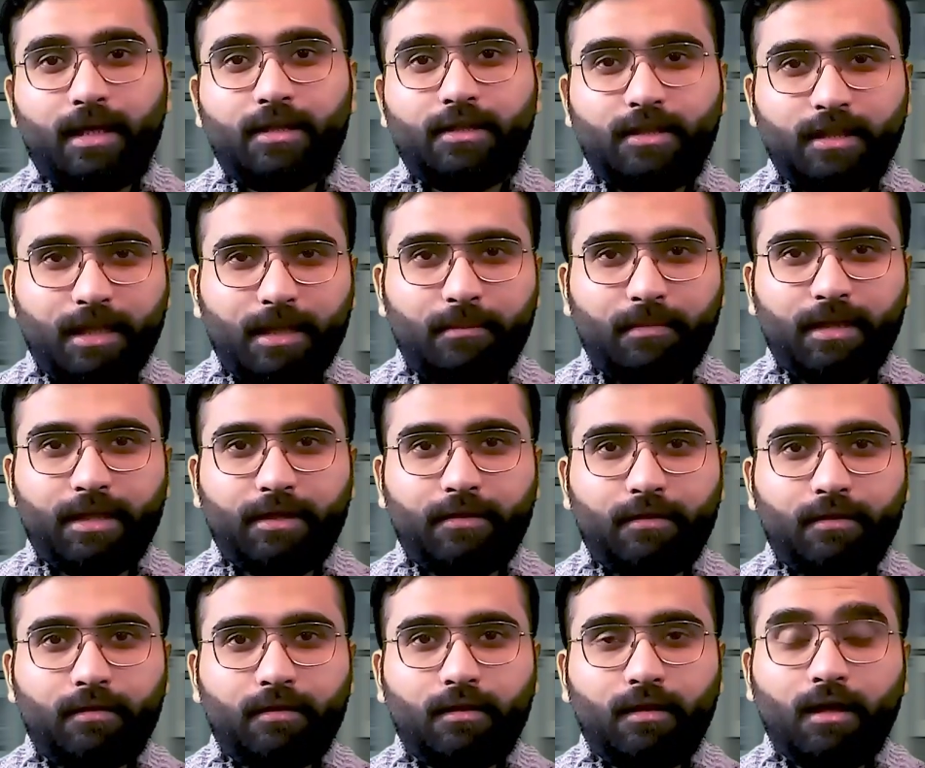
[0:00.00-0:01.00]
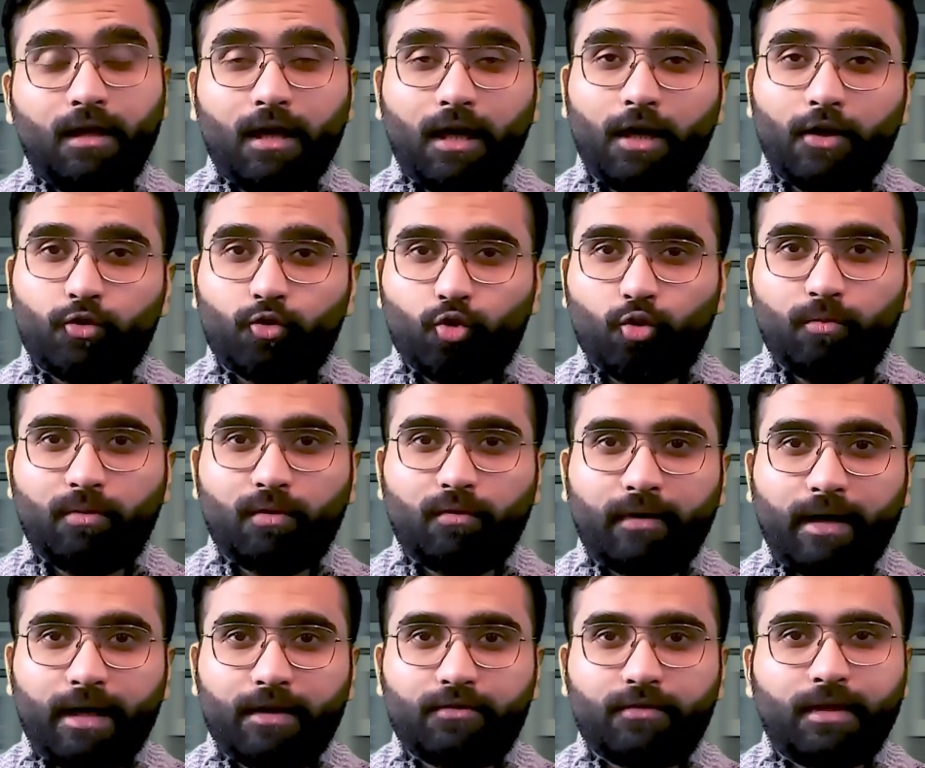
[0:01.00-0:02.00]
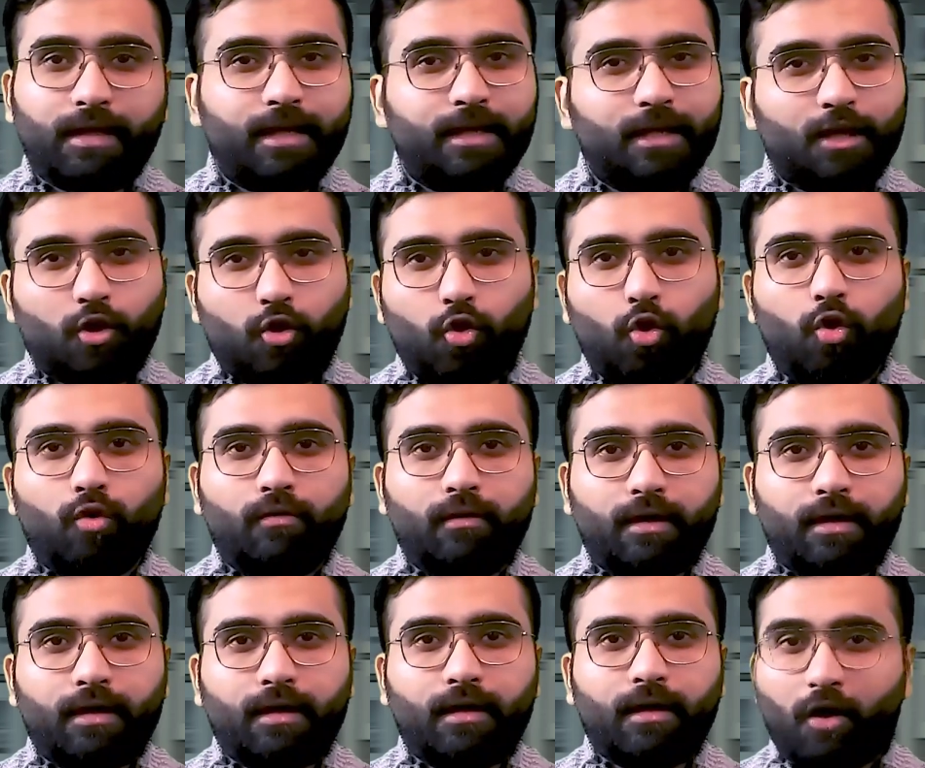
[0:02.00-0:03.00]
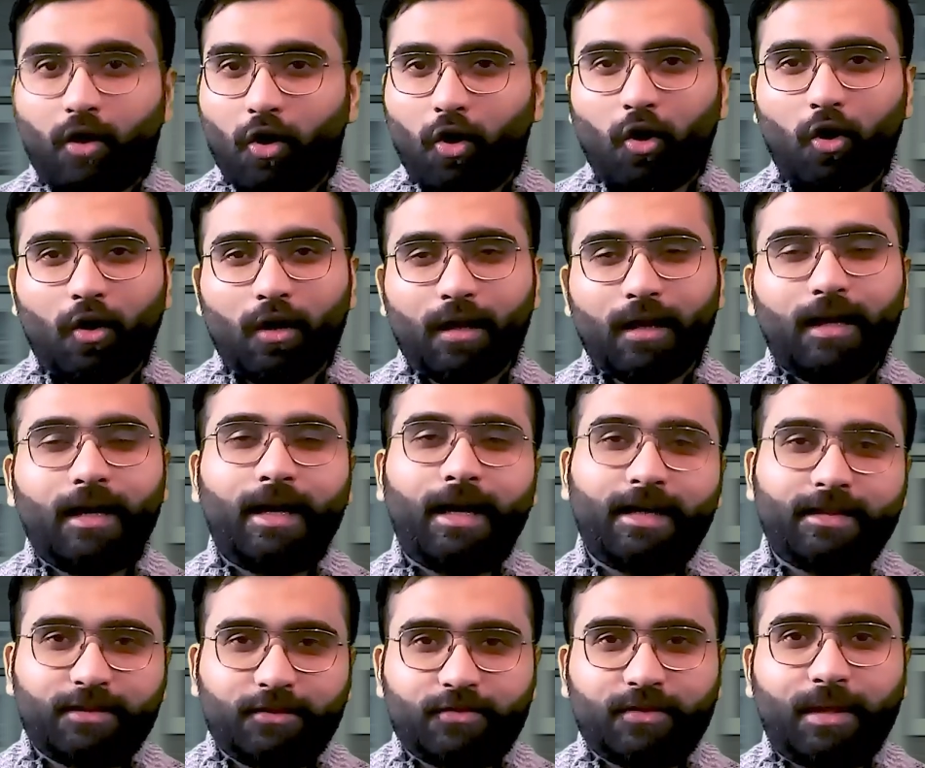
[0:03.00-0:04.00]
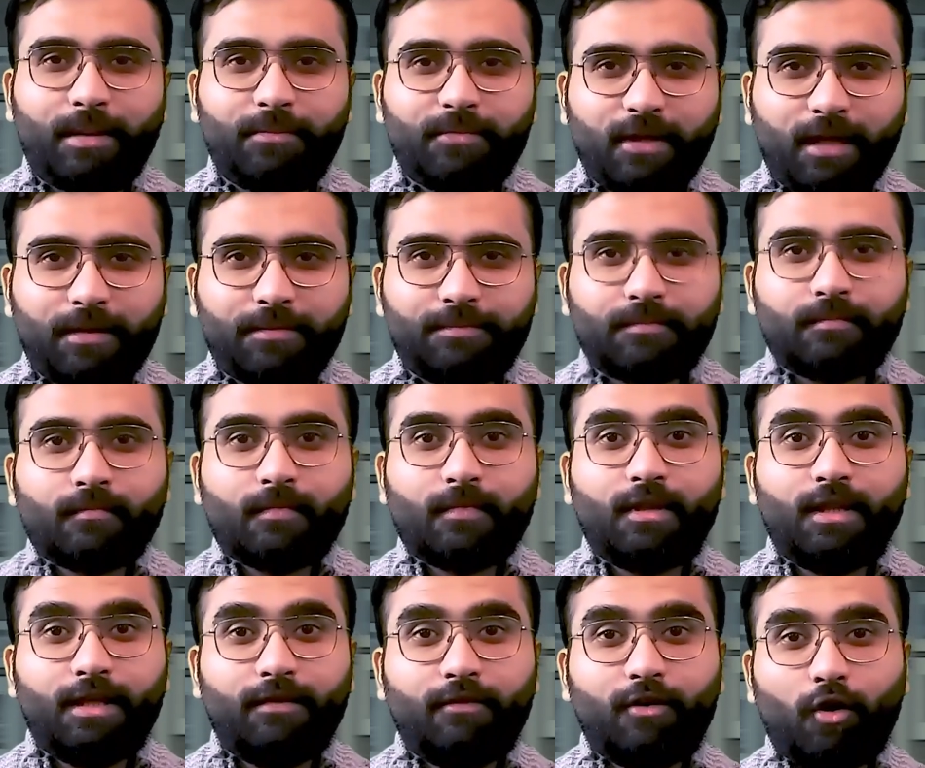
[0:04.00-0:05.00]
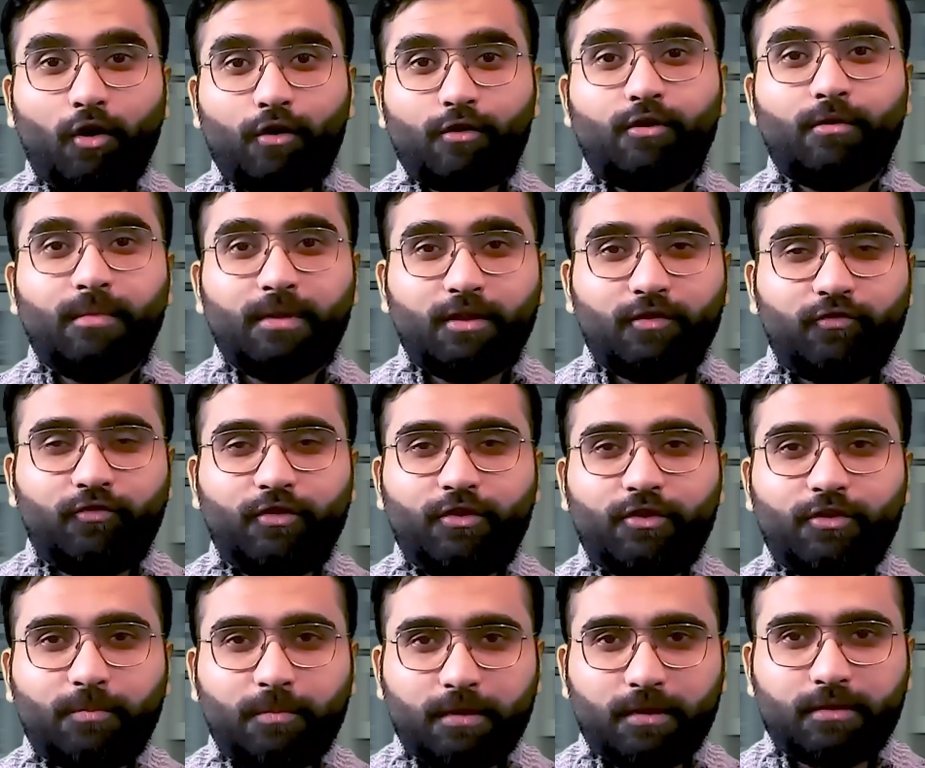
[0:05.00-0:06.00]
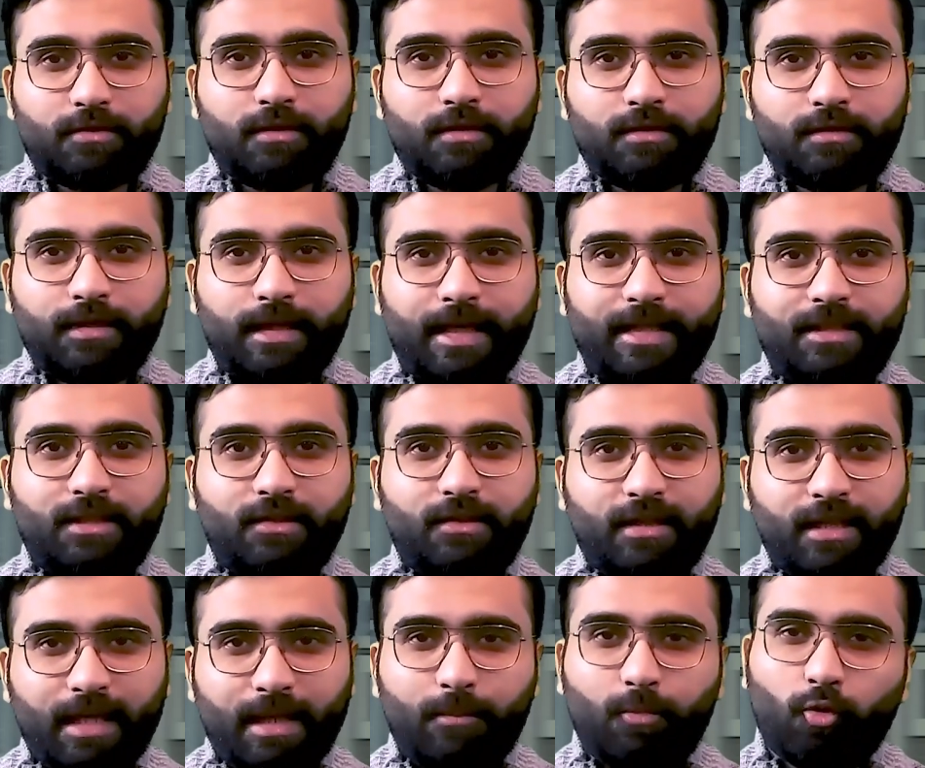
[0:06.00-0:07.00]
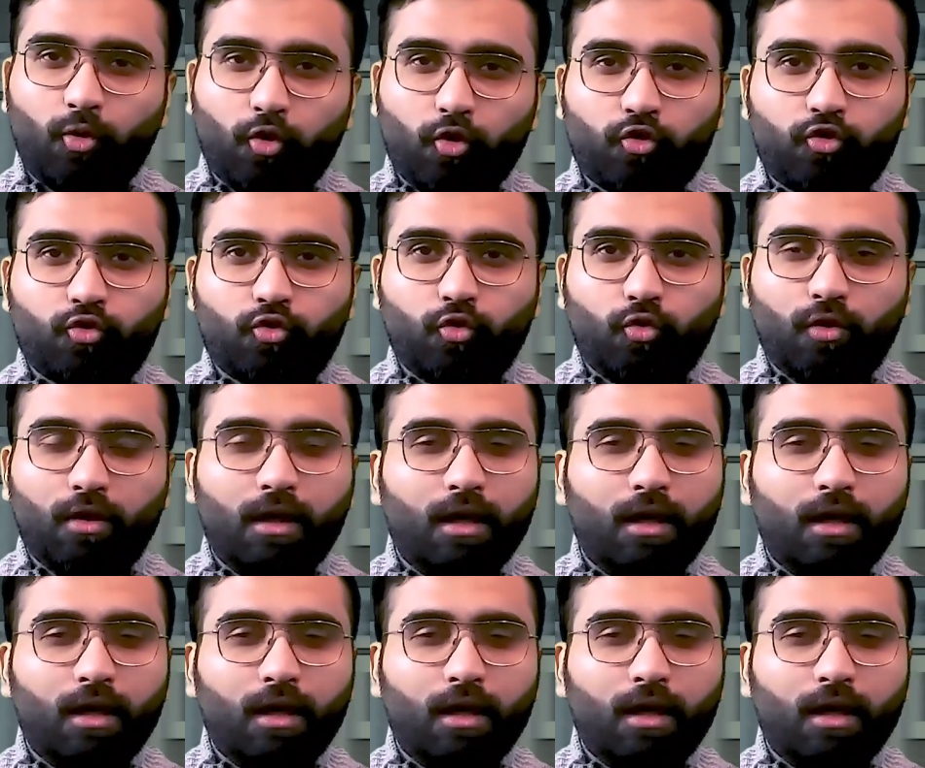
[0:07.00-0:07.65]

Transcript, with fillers: a team leader, a supervisor, and a co worker all at the same time. They will also be the first person that the team goes to